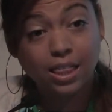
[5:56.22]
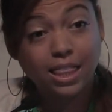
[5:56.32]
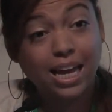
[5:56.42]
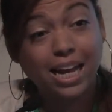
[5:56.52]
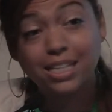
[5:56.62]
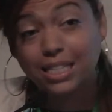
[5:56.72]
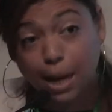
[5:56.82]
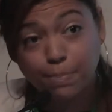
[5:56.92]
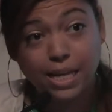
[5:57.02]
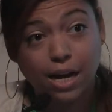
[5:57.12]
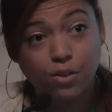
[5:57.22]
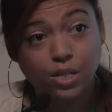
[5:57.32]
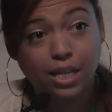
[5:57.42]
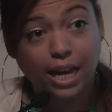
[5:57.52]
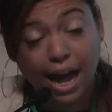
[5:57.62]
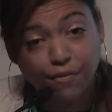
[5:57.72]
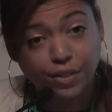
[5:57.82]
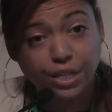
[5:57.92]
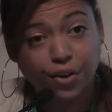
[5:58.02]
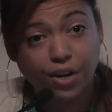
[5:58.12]
Then I step down to the
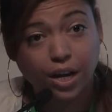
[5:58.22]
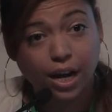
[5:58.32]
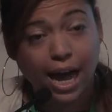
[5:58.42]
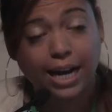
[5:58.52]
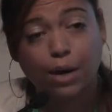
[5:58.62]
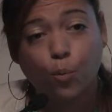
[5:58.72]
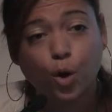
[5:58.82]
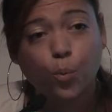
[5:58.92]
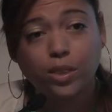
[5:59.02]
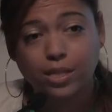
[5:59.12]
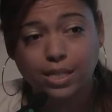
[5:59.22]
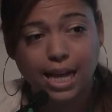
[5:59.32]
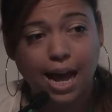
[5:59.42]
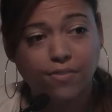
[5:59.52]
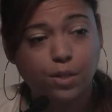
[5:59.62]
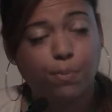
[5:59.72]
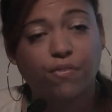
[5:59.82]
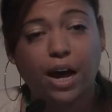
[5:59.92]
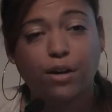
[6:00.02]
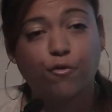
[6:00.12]
cafeteria and I work with the staff to
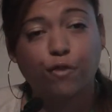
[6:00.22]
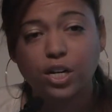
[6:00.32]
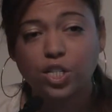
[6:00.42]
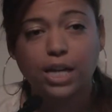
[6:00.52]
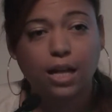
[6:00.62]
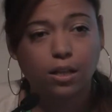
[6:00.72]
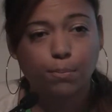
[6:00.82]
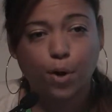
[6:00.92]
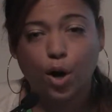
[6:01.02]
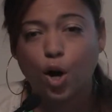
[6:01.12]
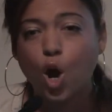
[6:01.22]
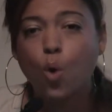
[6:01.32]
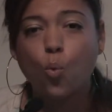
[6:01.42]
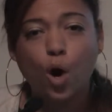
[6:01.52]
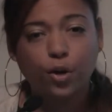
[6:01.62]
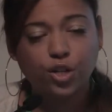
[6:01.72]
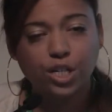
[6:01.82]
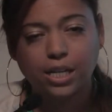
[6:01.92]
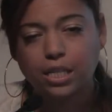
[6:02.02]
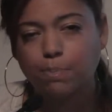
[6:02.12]
provide a fresh salad bar, water
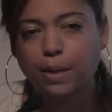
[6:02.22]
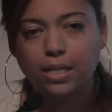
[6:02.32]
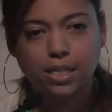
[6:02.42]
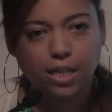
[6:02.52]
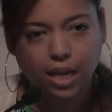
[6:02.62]
jets, speak to the